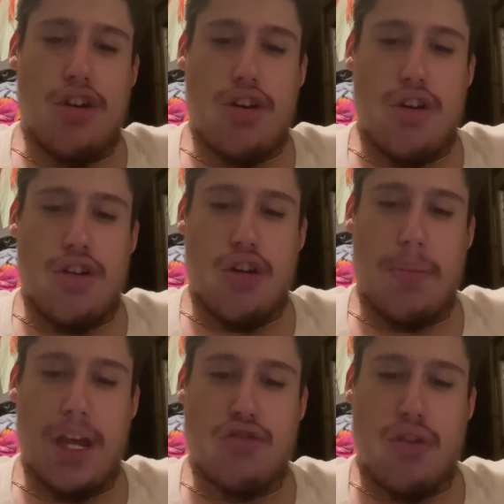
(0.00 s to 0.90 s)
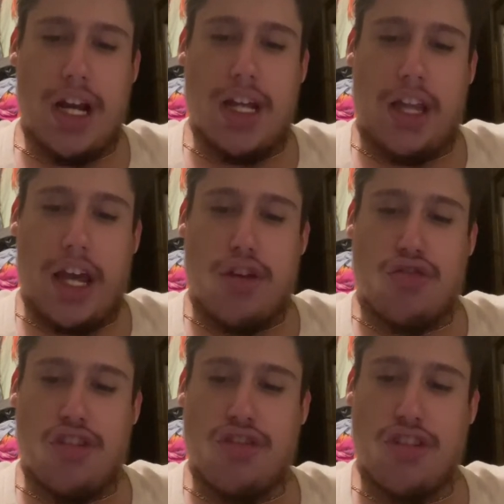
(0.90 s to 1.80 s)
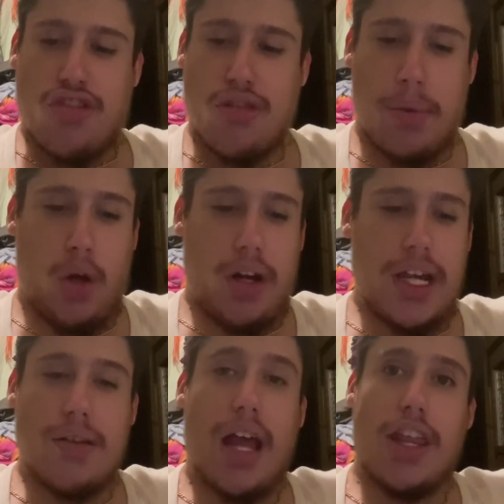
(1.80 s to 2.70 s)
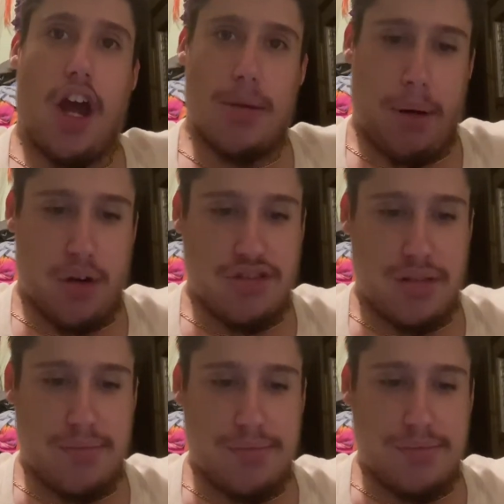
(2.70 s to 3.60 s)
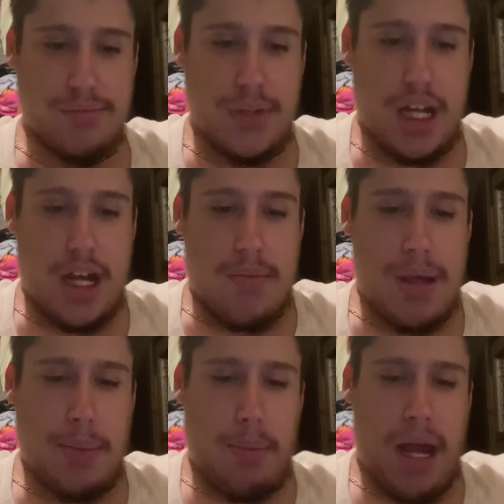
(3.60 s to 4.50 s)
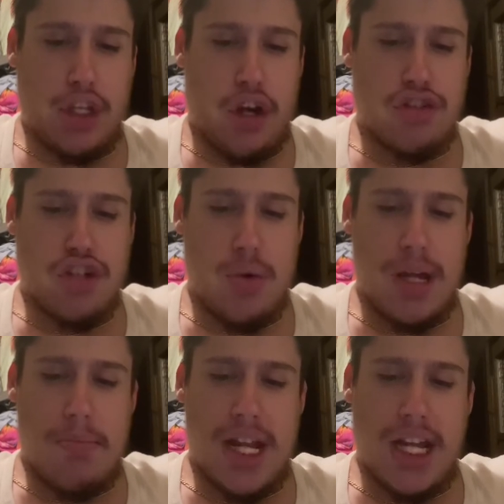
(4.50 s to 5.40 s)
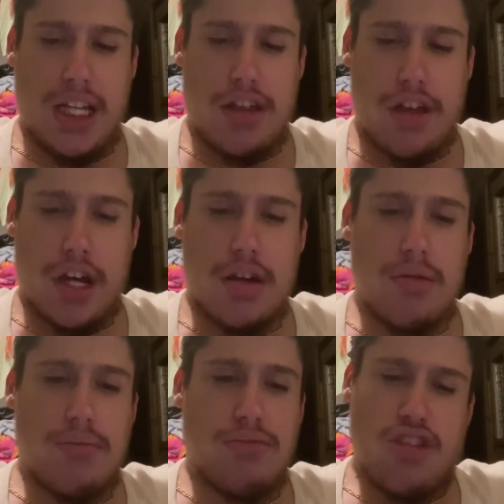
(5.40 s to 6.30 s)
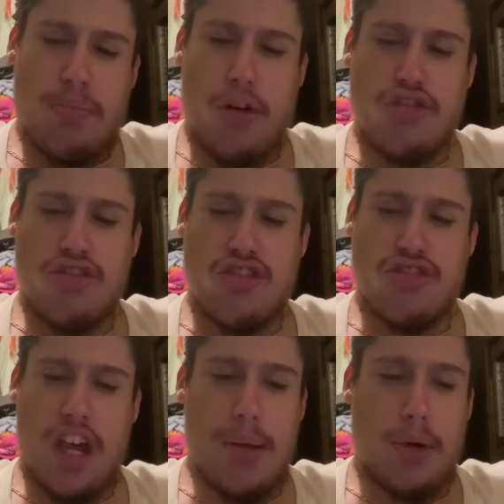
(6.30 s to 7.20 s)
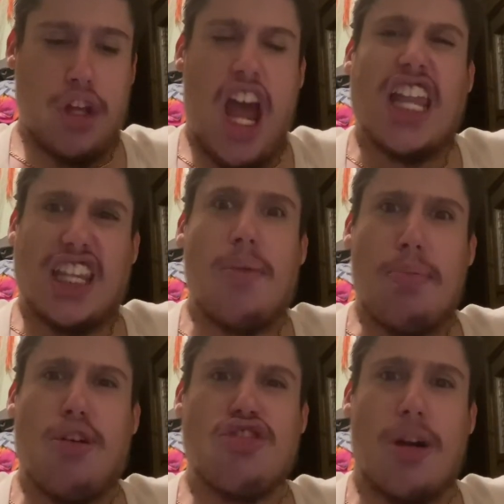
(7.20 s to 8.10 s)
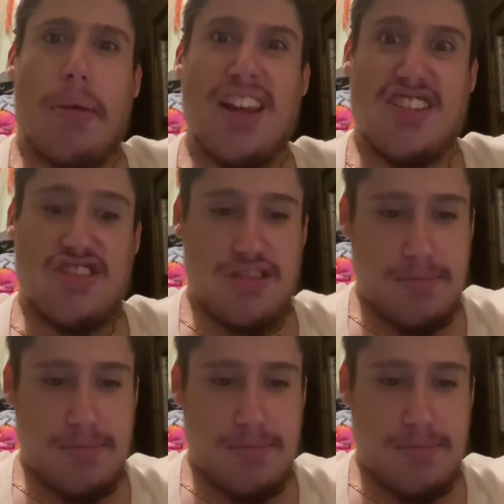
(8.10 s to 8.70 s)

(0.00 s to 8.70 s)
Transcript: you're being treated like you're just a disability and not a person. People might look at you and immediately think, this person's disabled, let me push their buttons.